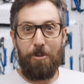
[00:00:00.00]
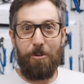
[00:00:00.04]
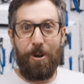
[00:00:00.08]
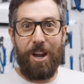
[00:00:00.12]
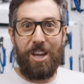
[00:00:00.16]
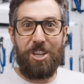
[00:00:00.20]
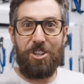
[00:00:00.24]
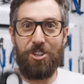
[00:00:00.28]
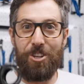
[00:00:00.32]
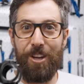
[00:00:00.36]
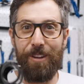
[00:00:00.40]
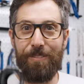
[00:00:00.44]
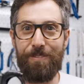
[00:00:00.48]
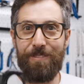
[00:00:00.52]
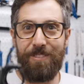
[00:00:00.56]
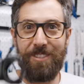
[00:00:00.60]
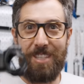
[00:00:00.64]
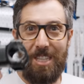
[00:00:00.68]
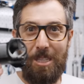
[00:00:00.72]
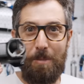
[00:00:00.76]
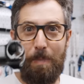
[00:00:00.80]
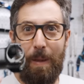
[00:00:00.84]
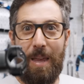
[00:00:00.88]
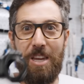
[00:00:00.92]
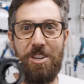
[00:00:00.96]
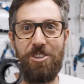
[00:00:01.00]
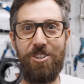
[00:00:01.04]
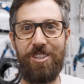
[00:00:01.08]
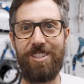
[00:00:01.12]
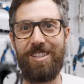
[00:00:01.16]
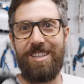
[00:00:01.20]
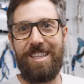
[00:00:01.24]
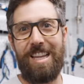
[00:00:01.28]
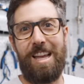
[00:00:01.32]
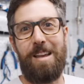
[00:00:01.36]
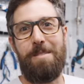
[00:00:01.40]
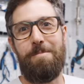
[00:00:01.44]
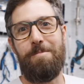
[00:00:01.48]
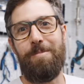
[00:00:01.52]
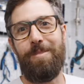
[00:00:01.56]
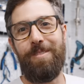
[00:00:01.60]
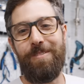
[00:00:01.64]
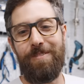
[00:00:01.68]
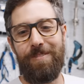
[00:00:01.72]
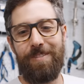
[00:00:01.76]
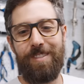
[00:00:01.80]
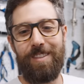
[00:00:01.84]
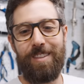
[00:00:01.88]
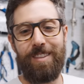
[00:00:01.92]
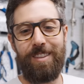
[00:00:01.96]
Redshift suspension stem.
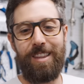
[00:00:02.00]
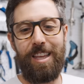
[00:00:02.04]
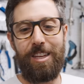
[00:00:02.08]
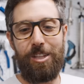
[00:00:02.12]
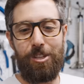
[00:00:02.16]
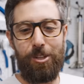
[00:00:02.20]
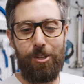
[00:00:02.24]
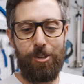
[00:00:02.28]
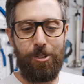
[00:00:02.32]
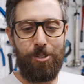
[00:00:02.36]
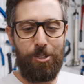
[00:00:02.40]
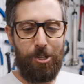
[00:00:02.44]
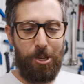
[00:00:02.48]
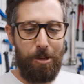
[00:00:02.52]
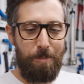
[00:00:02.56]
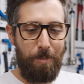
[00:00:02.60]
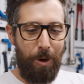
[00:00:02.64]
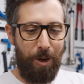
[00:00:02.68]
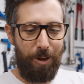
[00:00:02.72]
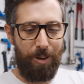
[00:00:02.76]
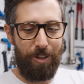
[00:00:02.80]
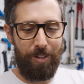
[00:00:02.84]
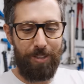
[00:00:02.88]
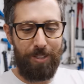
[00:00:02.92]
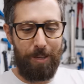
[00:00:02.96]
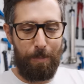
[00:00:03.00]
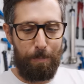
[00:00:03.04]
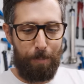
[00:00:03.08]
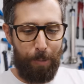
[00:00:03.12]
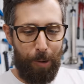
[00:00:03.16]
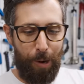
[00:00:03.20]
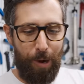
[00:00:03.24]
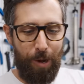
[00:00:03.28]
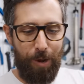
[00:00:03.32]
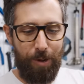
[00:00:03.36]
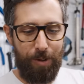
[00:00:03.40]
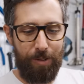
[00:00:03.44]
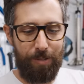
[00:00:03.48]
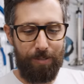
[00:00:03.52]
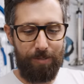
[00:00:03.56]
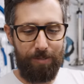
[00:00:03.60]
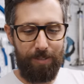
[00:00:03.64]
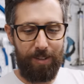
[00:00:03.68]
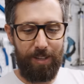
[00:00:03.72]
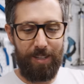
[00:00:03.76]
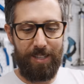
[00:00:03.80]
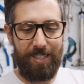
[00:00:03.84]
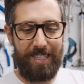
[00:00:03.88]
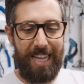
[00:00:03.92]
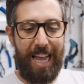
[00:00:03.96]
They do two models, a pro
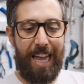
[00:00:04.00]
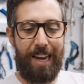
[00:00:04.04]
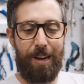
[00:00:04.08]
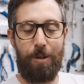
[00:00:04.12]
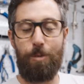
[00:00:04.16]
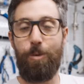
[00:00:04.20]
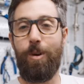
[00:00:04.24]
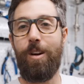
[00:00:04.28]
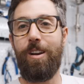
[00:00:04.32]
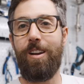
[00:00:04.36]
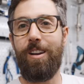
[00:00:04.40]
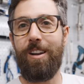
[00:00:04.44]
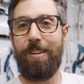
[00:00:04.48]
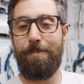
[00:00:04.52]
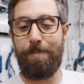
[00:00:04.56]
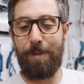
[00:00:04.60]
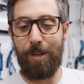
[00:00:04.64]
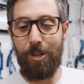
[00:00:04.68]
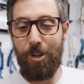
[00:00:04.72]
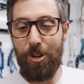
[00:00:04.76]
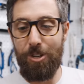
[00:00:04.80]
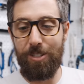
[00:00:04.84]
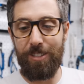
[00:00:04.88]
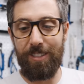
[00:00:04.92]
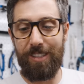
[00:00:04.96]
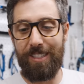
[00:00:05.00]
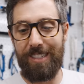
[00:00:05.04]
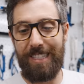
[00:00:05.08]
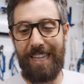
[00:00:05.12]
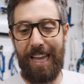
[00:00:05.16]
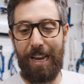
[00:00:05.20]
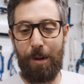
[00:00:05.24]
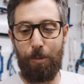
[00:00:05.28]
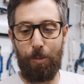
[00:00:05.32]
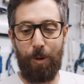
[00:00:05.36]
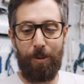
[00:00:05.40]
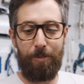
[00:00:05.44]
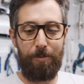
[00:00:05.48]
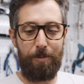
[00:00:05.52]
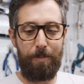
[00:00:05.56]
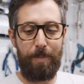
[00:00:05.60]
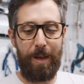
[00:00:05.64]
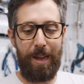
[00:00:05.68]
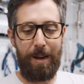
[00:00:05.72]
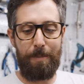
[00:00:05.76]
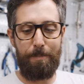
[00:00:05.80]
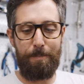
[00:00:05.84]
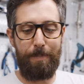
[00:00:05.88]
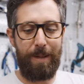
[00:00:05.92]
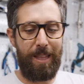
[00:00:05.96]
and a standard one. I've been using the standard one for
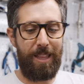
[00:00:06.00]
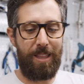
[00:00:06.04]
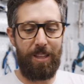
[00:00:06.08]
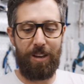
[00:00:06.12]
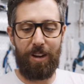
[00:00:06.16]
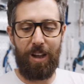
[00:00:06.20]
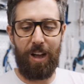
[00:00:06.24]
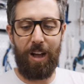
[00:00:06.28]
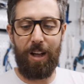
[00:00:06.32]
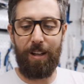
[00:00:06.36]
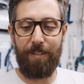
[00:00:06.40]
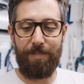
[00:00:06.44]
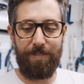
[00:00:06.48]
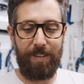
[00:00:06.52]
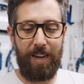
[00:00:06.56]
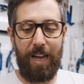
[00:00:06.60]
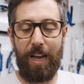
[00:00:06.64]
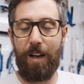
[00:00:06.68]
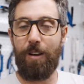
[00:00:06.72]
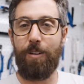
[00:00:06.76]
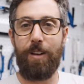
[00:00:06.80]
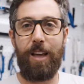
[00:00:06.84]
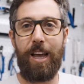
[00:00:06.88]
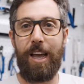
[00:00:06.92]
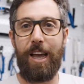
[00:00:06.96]
about a month and a half now,